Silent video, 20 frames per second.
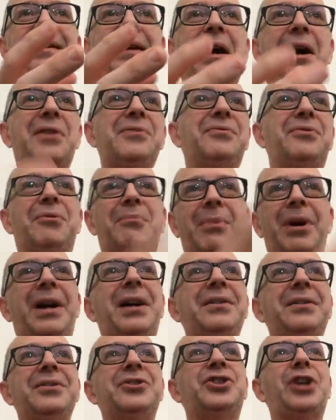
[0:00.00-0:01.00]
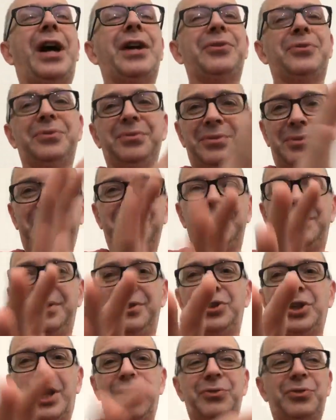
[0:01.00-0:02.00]
over on my other channel, the
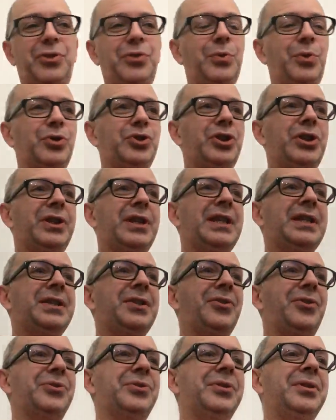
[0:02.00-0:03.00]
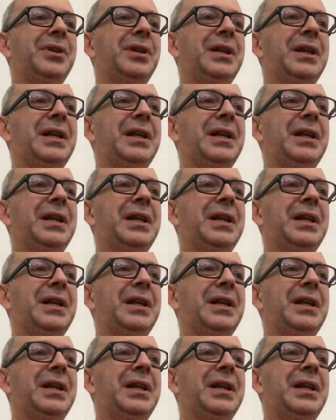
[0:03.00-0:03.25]
channel you're watching this on,